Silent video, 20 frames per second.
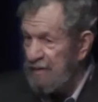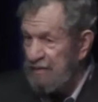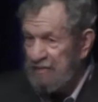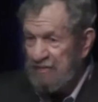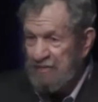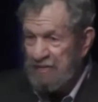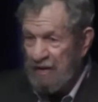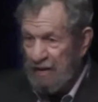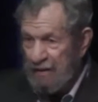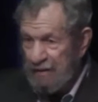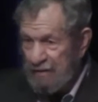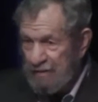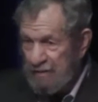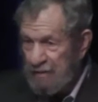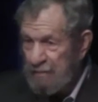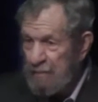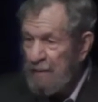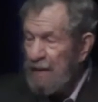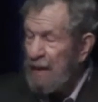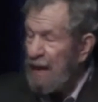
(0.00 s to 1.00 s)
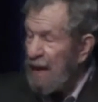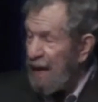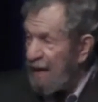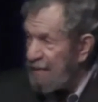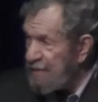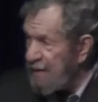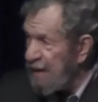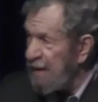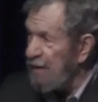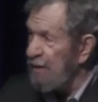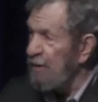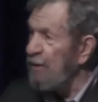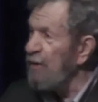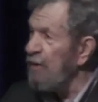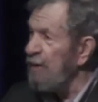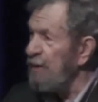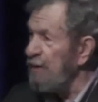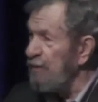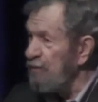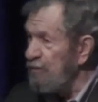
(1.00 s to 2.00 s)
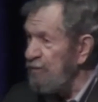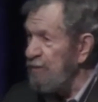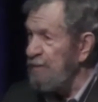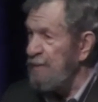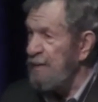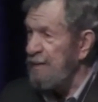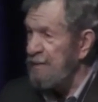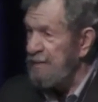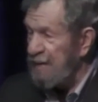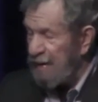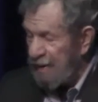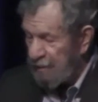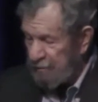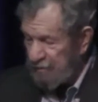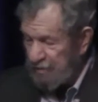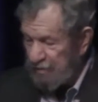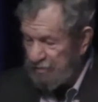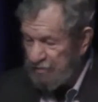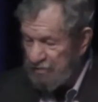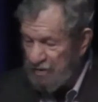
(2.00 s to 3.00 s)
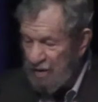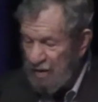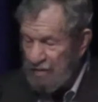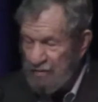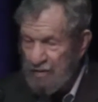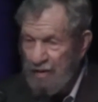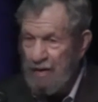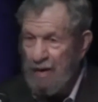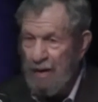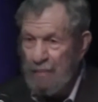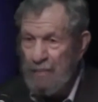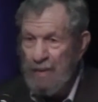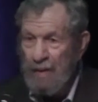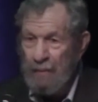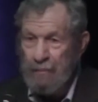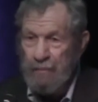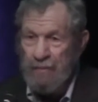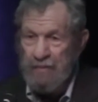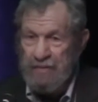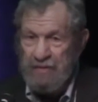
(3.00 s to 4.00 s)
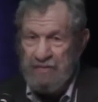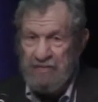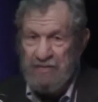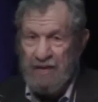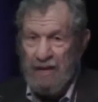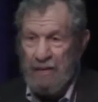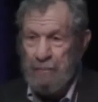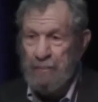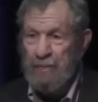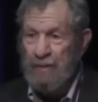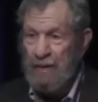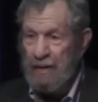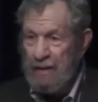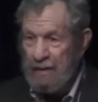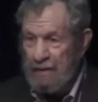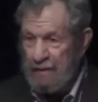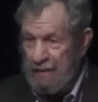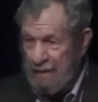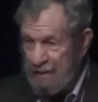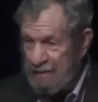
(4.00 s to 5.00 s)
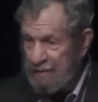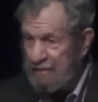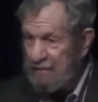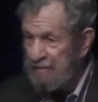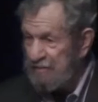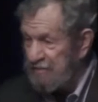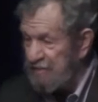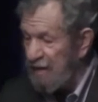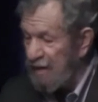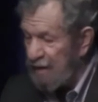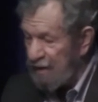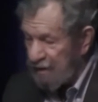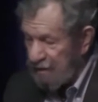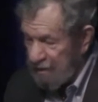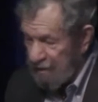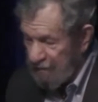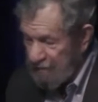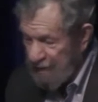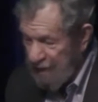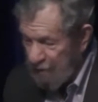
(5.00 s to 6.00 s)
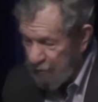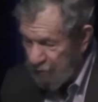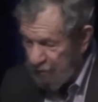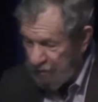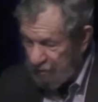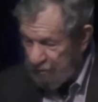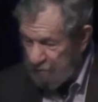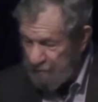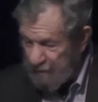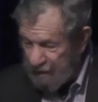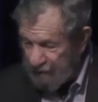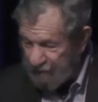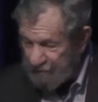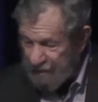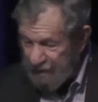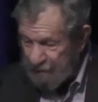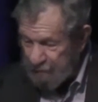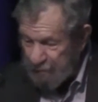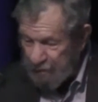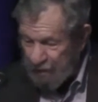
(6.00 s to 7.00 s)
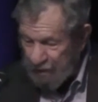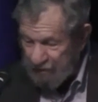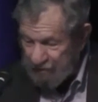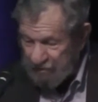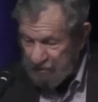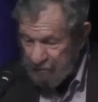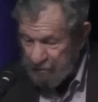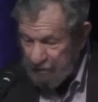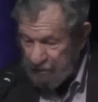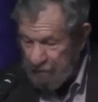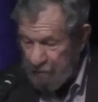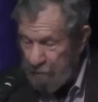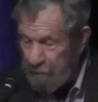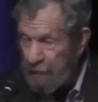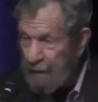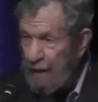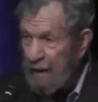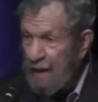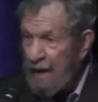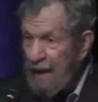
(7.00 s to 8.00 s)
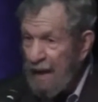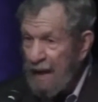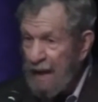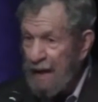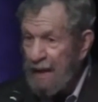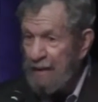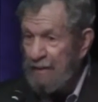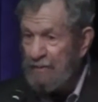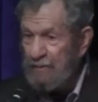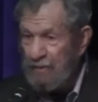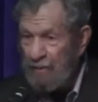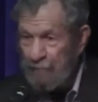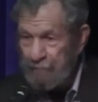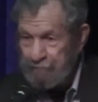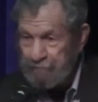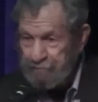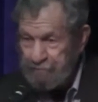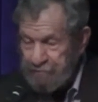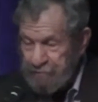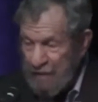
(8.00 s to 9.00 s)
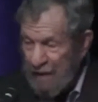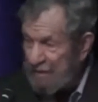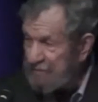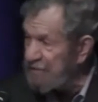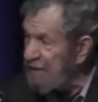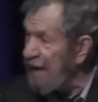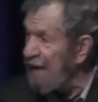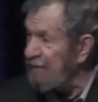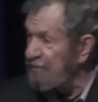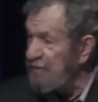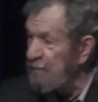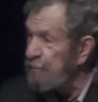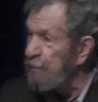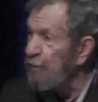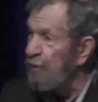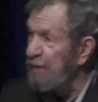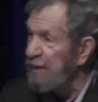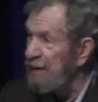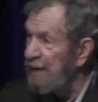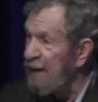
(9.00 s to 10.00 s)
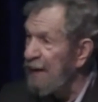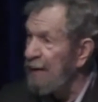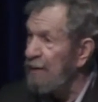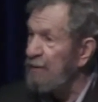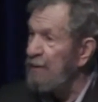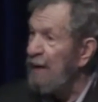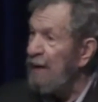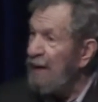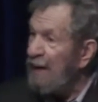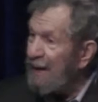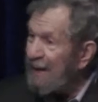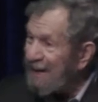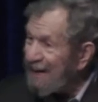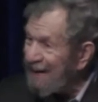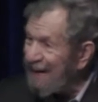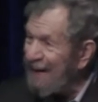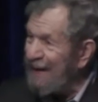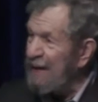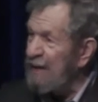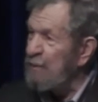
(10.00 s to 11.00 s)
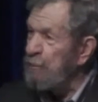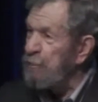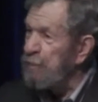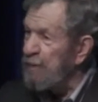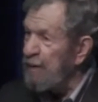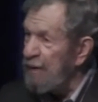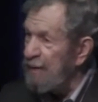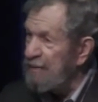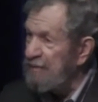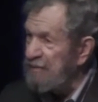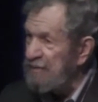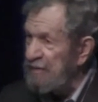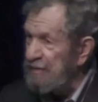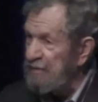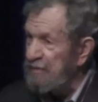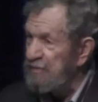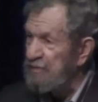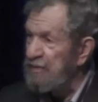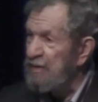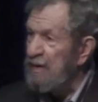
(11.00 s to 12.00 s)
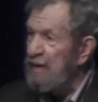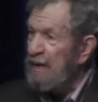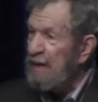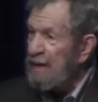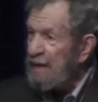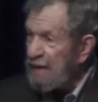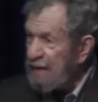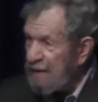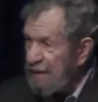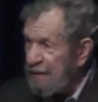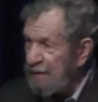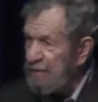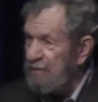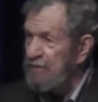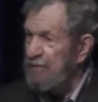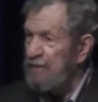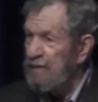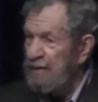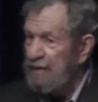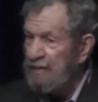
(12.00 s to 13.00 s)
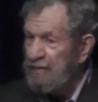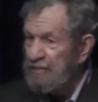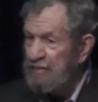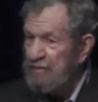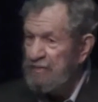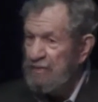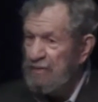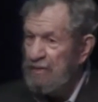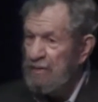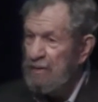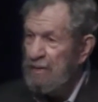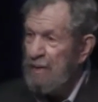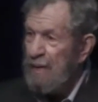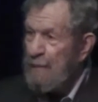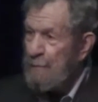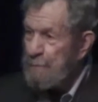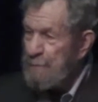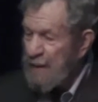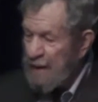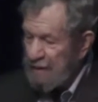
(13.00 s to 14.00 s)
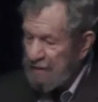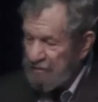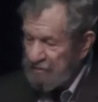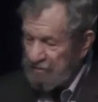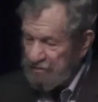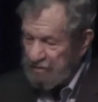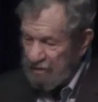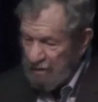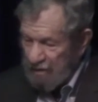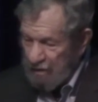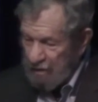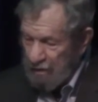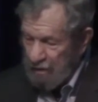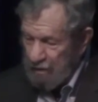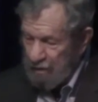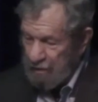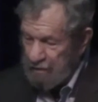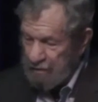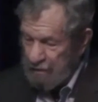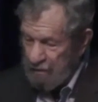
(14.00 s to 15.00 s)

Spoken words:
site, and they are going to do their damnedest to come up with a site plan and a design that will make that possible. And as Cassie pointed out, land prices increase based on